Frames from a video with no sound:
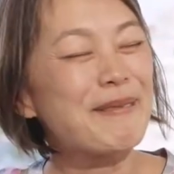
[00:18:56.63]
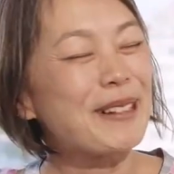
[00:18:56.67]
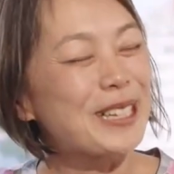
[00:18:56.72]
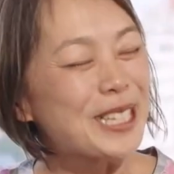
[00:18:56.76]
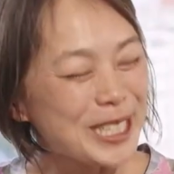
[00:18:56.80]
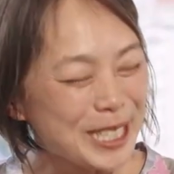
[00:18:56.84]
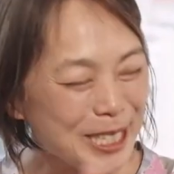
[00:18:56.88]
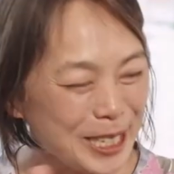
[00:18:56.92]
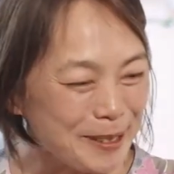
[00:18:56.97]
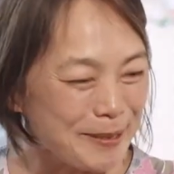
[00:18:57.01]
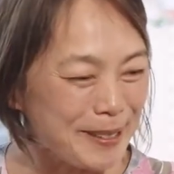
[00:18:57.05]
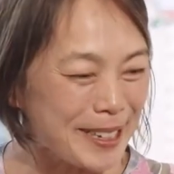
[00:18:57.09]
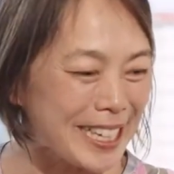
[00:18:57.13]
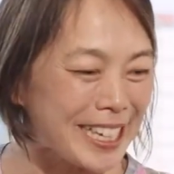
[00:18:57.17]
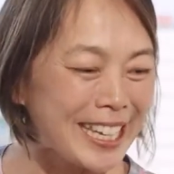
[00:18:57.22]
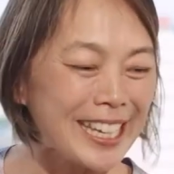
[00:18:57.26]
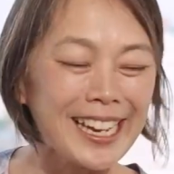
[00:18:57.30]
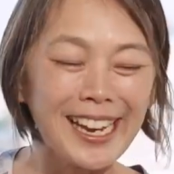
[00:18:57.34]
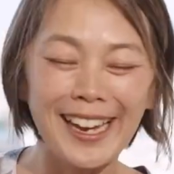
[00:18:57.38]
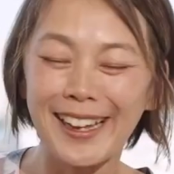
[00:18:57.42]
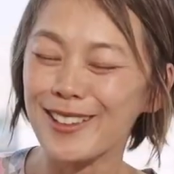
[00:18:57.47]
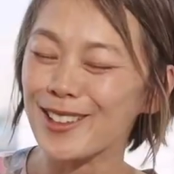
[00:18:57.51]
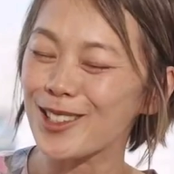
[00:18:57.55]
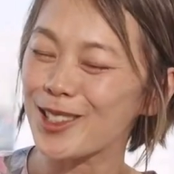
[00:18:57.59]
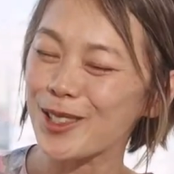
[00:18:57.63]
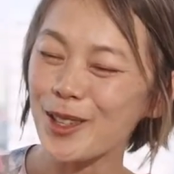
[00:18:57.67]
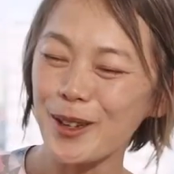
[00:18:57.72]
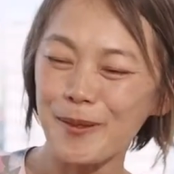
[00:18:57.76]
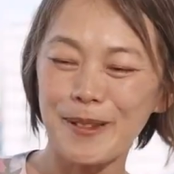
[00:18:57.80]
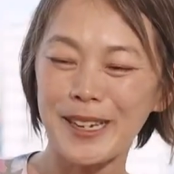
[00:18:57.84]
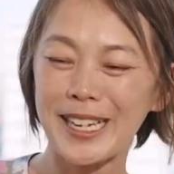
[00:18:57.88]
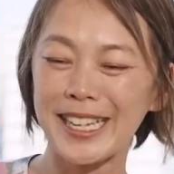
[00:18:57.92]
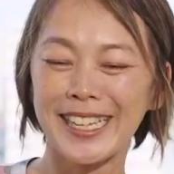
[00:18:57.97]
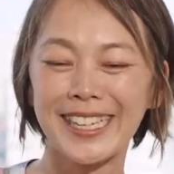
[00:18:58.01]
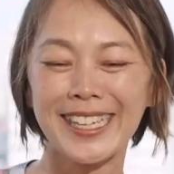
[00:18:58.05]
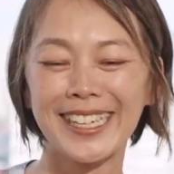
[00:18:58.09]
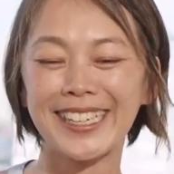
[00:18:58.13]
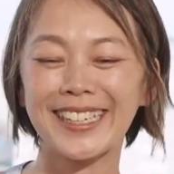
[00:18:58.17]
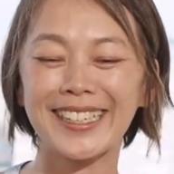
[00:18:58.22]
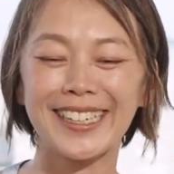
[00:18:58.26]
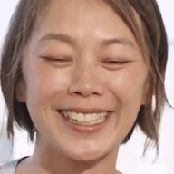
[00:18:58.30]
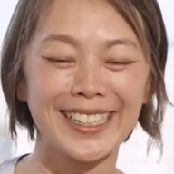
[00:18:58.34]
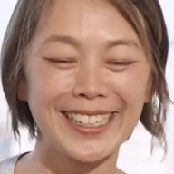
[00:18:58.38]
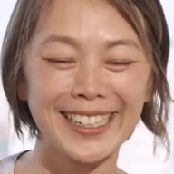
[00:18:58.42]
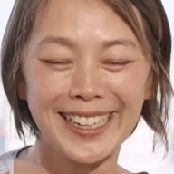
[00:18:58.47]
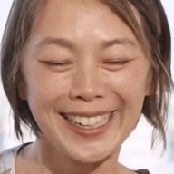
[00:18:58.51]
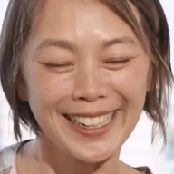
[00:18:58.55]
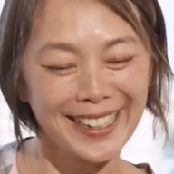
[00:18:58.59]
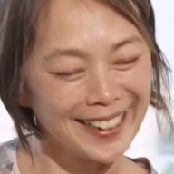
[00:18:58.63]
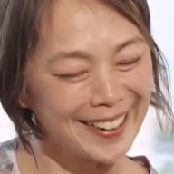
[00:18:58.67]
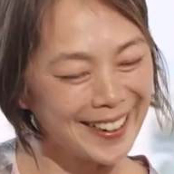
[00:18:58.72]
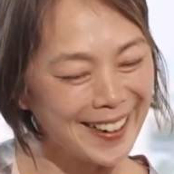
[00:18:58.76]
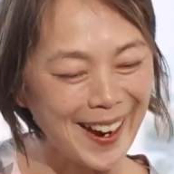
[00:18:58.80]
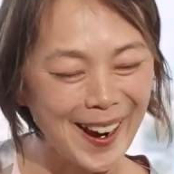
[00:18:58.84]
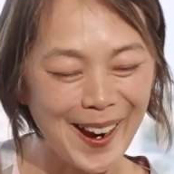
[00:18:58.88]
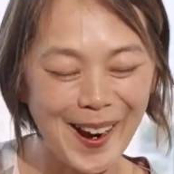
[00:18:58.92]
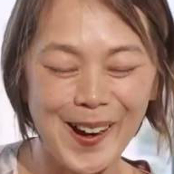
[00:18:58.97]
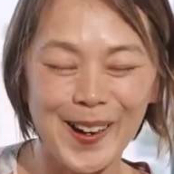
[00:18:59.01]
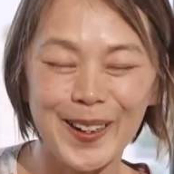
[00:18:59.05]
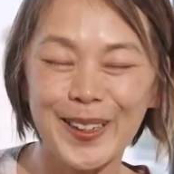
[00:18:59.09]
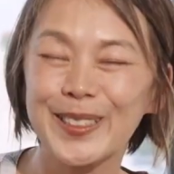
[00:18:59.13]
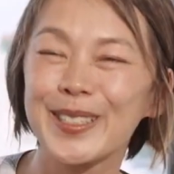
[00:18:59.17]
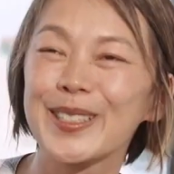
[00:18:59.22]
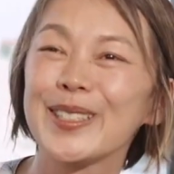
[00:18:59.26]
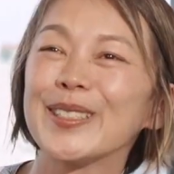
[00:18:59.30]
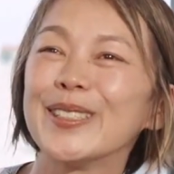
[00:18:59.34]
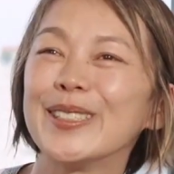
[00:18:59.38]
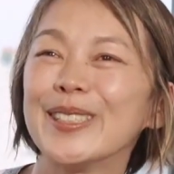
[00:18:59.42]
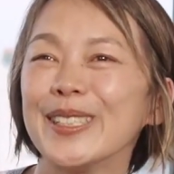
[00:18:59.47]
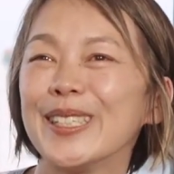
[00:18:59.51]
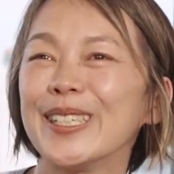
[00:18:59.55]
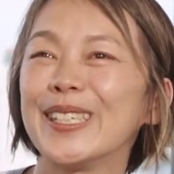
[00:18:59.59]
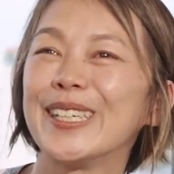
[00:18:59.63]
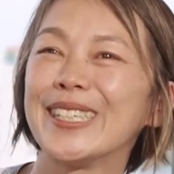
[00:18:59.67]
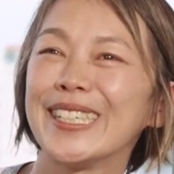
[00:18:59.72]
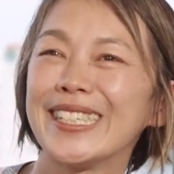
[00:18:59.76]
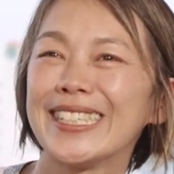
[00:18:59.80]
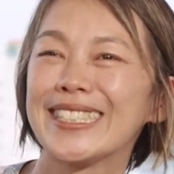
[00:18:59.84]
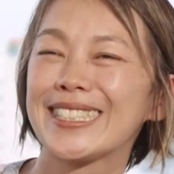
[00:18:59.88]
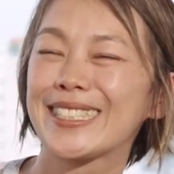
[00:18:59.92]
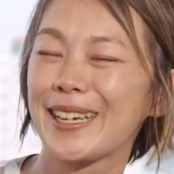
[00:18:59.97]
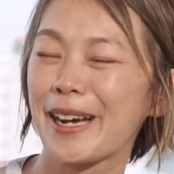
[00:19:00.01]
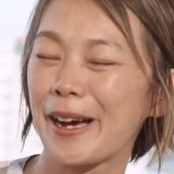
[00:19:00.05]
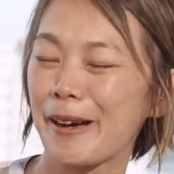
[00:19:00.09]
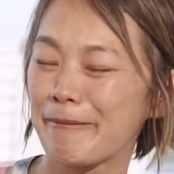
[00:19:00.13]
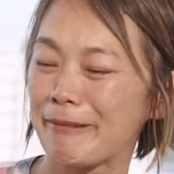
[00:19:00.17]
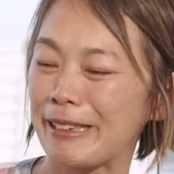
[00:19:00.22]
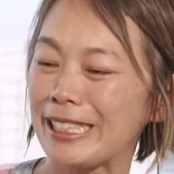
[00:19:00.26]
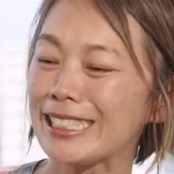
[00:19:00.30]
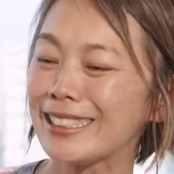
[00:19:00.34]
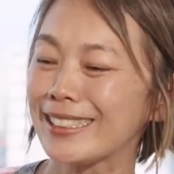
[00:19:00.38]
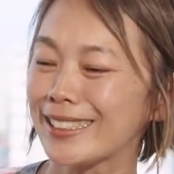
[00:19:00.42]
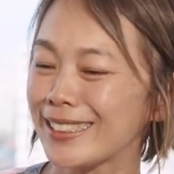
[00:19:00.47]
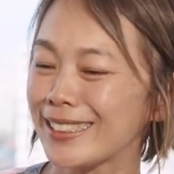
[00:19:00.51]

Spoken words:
But so many also is coming